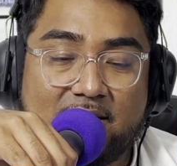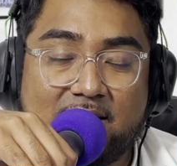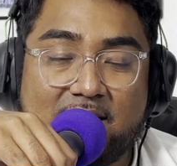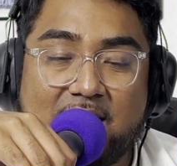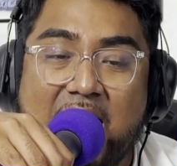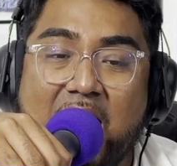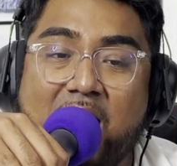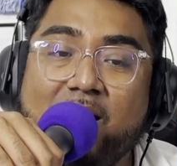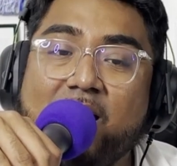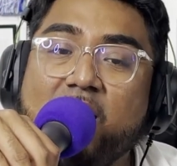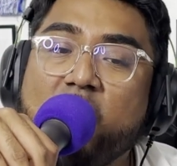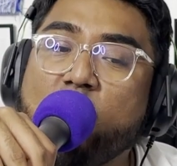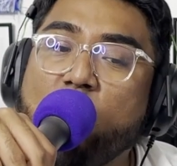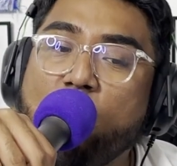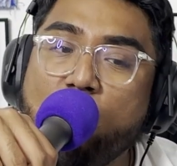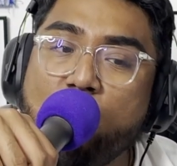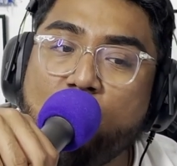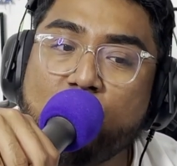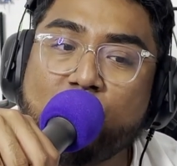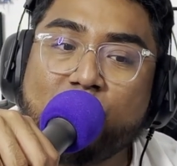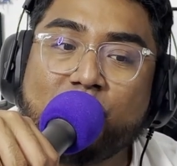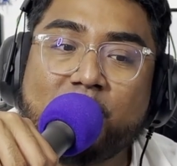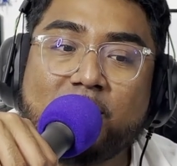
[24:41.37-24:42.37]
Now, I
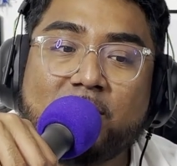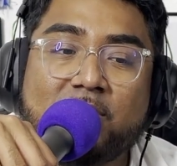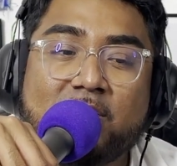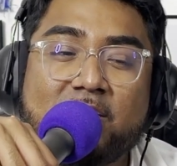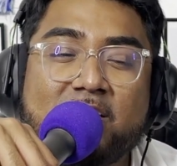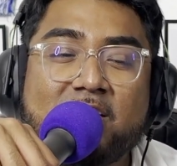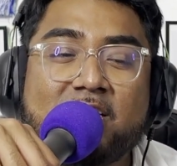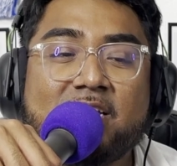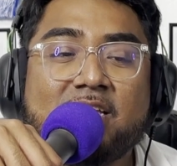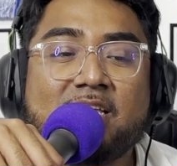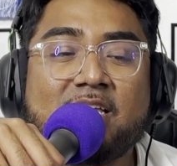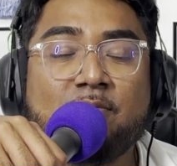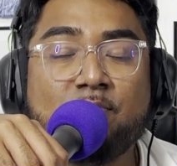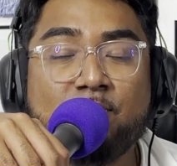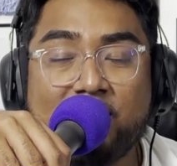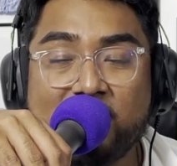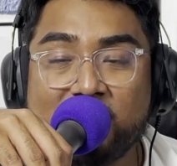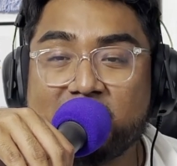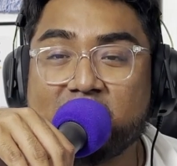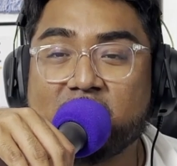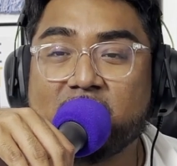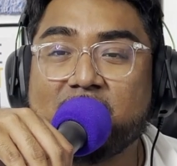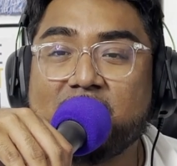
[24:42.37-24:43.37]
hope he
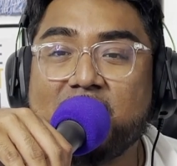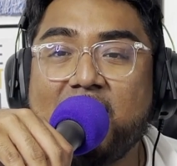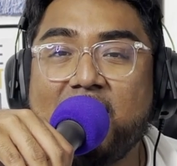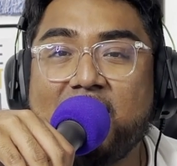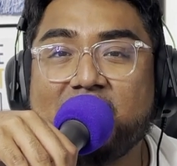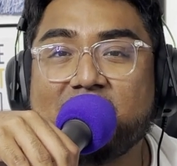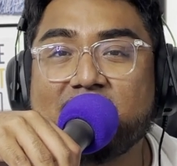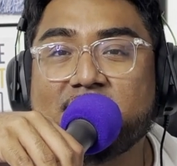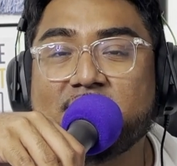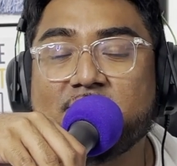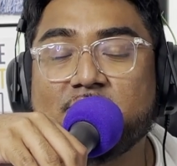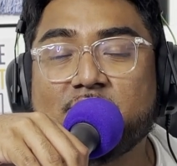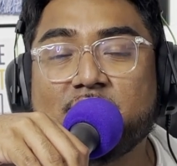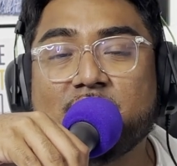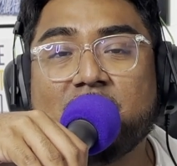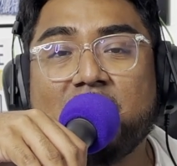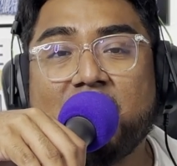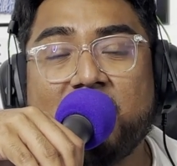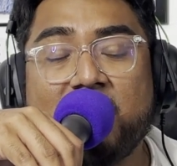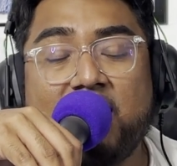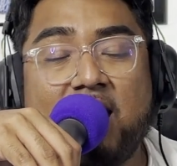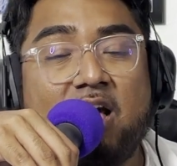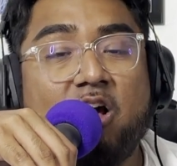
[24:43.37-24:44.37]
brings a good attitude,
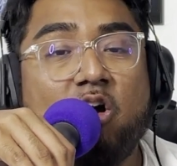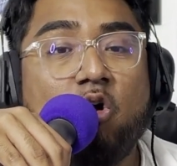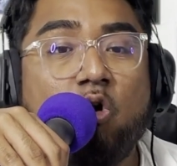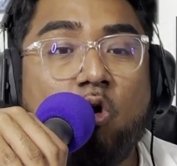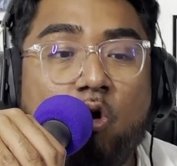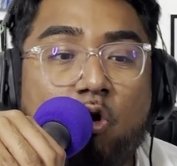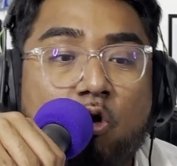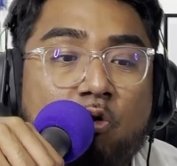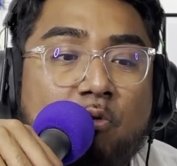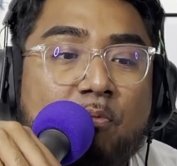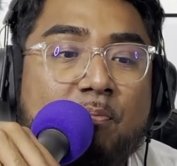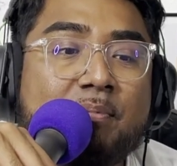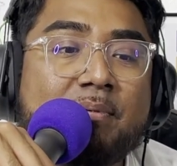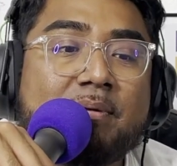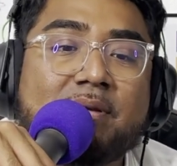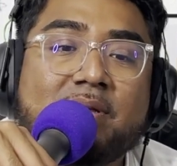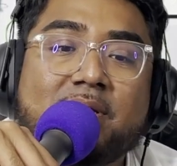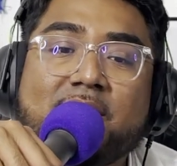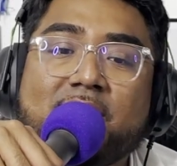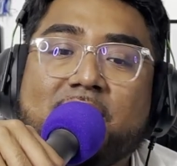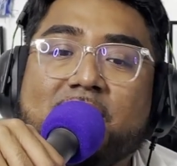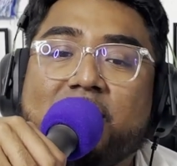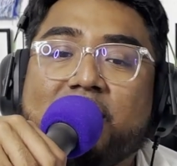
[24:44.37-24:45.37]
and I hope
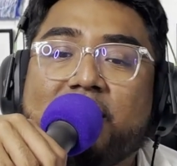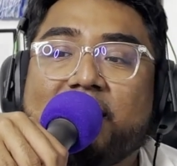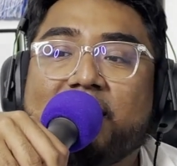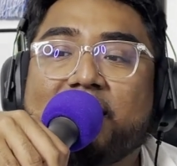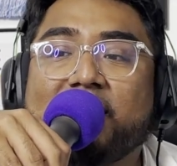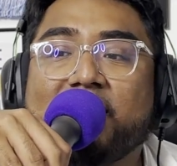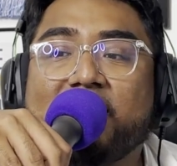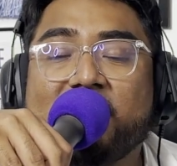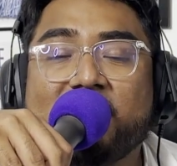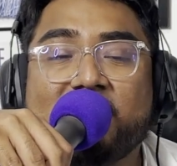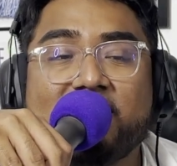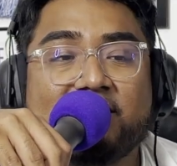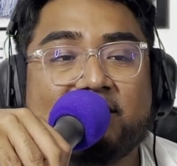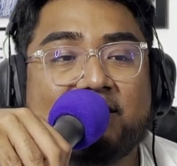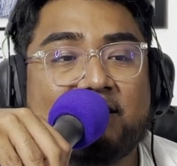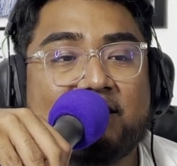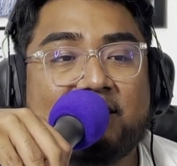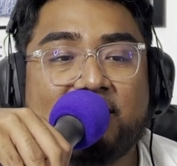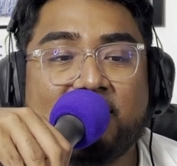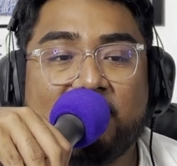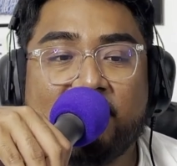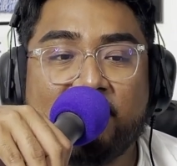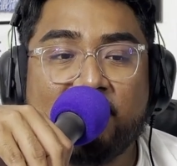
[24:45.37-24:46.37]
he
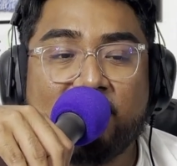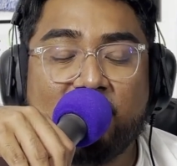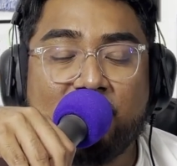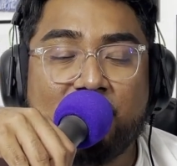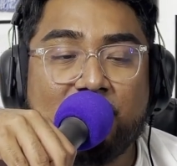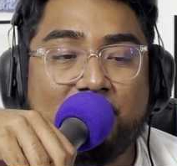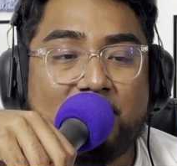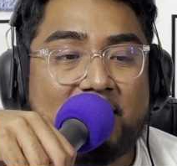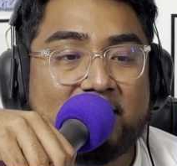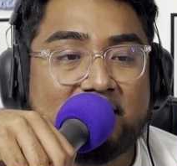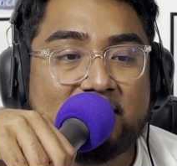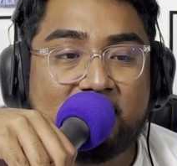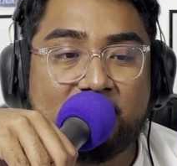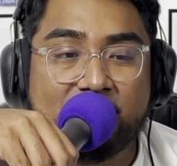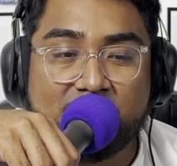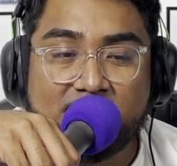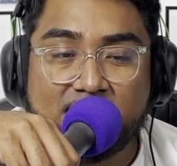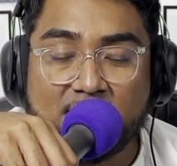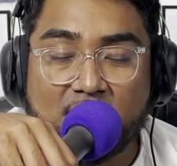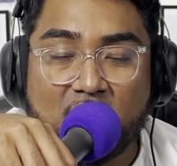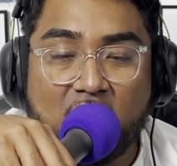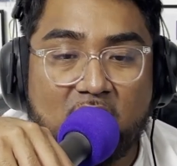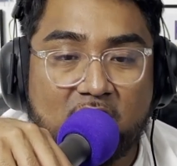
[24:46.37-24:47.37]
doesn't, you know, mess up
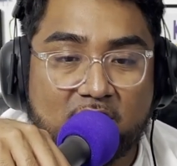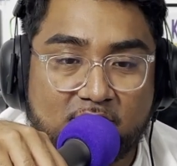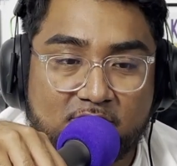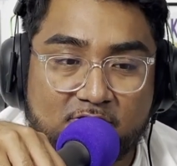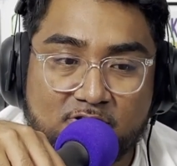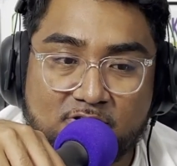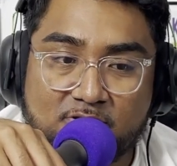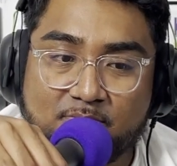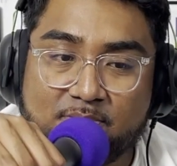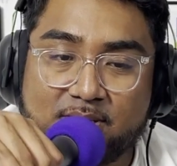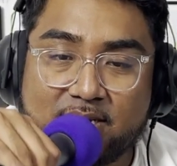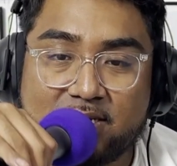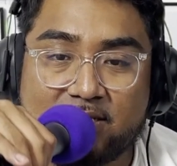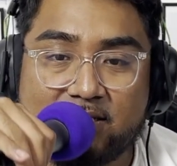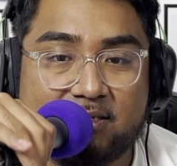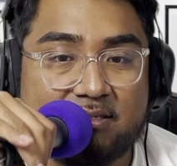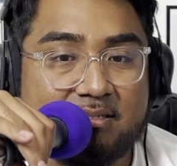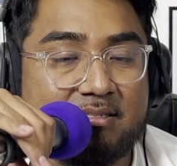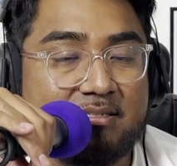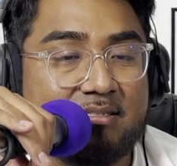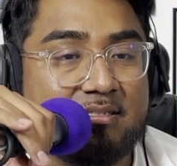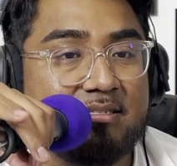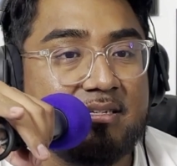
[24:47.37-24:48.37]
the locker room,
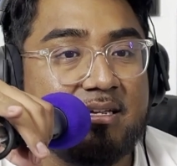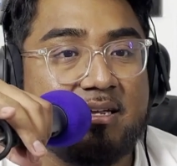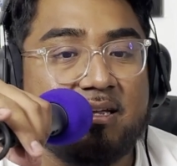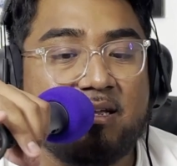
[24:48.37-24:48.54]
because